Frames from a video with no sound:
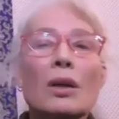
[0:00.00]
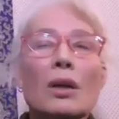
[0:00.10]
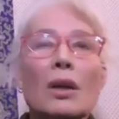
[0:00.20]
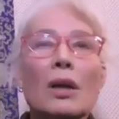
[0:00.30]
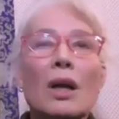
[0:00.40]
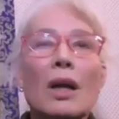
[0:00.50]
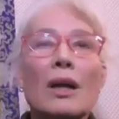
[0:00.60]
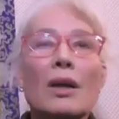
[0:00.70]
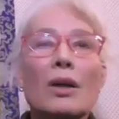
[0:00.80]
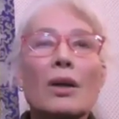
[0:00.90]

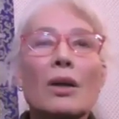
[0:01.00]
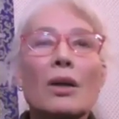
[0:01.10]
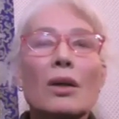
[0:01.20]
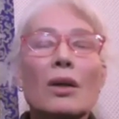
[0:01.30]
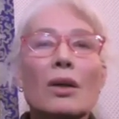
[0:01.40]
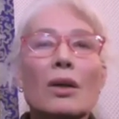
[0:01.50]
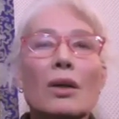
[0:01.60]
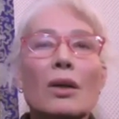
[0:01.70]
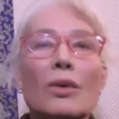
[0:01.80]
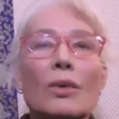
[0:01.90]
like
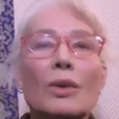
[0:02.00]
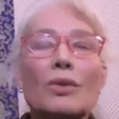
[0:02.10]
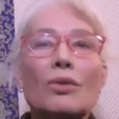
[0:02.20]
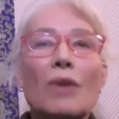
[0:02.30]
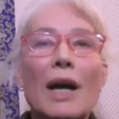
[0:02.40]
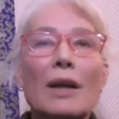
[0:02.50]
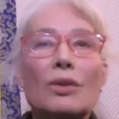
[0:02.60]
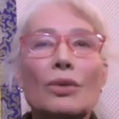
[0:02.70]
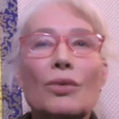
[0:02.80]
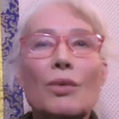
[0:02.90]
when you try
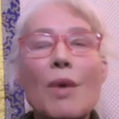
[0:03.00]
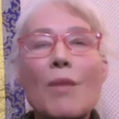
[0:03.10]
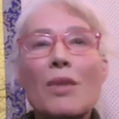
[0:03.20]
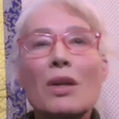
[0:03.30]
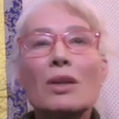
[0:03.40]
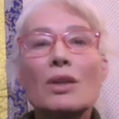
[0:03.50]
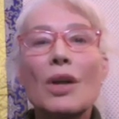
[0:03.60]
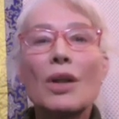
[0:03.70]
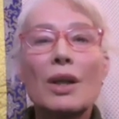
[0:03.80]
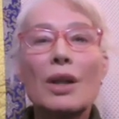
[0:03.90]
to remember
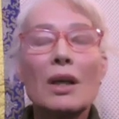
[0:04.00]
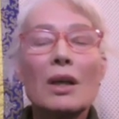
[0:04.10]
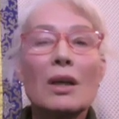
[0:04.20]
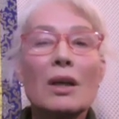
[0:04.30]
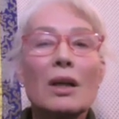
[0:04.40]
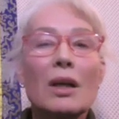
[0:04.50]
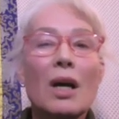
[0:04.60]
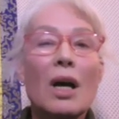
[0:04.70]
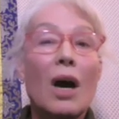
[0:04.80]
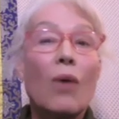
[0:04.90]
something,
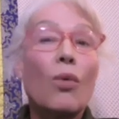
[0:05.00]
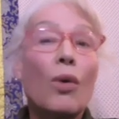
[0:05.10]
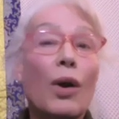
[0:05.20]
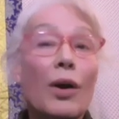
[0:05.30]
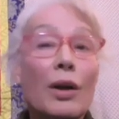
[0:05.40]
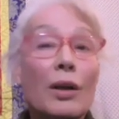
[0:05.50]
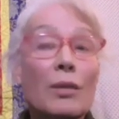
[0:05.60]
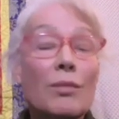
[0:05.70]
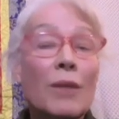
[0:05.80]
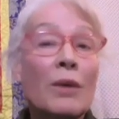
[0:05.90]
a word
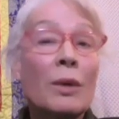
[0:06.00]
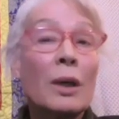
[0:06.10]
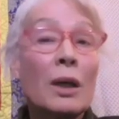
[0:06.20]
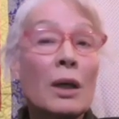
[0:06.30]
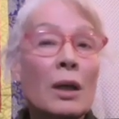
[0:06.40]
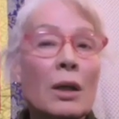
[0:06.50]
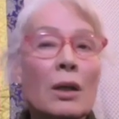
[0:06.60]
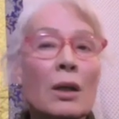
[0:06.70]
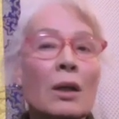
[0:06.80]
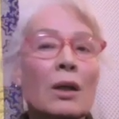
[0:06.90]
maybe,
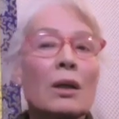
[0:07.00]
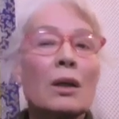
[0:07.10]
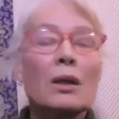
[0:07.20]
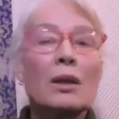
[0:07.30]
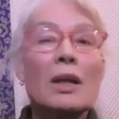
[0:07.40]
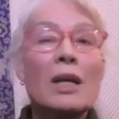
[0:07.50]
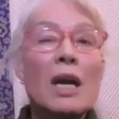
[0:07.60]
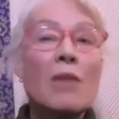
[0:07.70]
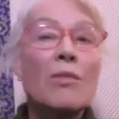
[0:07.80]
the name